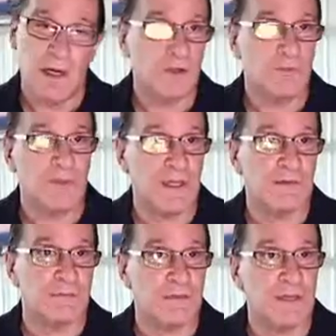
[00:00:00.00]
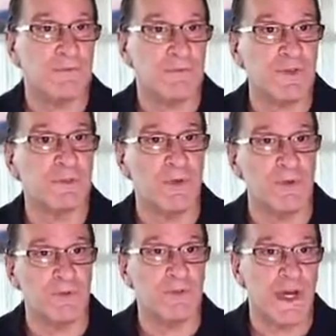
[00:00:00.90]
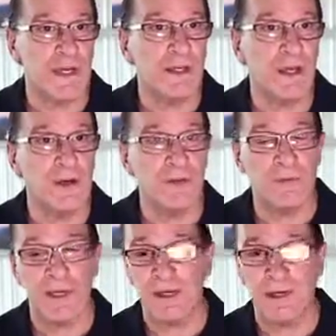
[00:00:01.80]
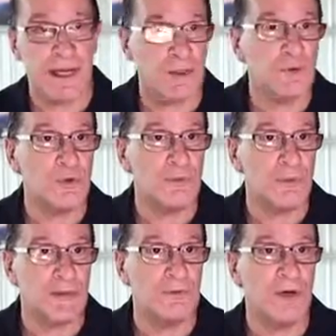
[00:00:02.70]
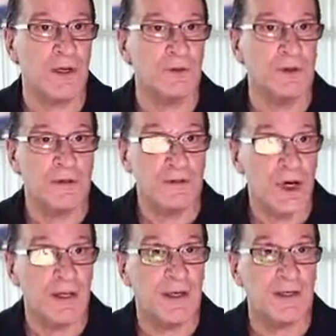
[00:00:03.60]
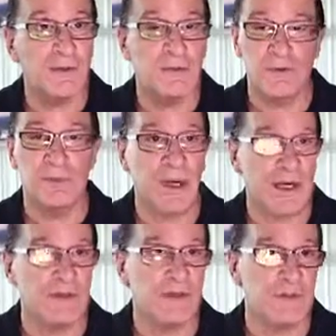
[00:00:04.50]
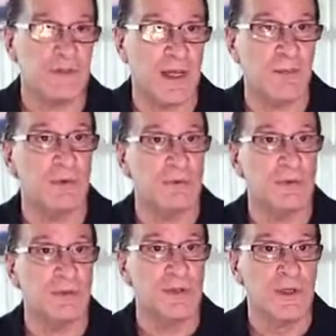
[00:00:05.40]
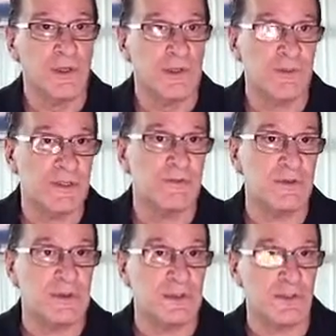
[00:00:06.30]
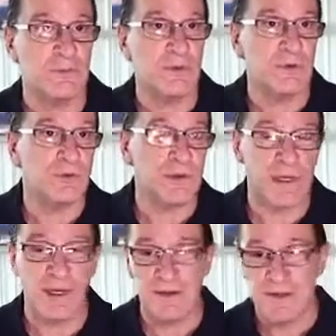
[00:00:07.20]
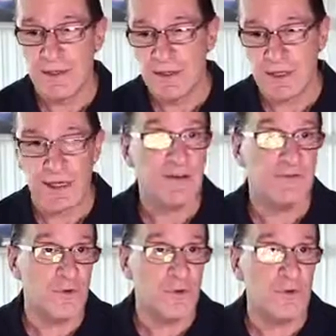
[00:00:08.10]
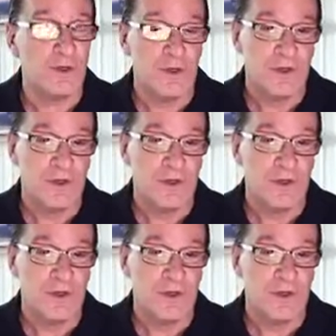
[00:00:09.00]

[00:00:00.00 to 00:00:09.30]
Look, without the support of Jayco, Hancock, Penrite, Dyno, all partners that have come on board specifically to support F4,